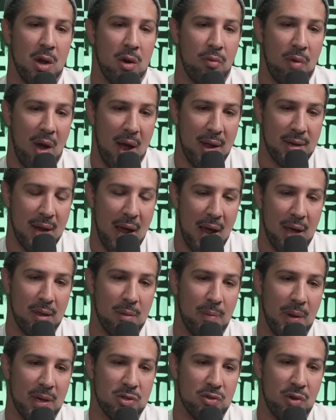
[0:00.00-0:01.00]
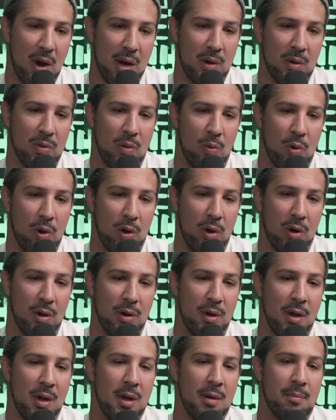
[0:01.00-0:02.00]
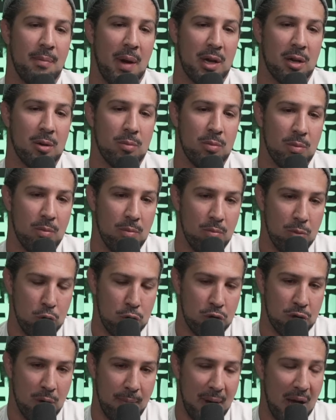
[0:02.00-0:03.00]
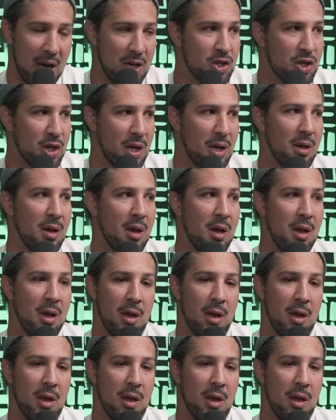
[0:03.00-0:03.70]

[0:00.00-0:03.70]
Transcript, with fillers: Rodtang, the best striker in the world, Mikey Meshi,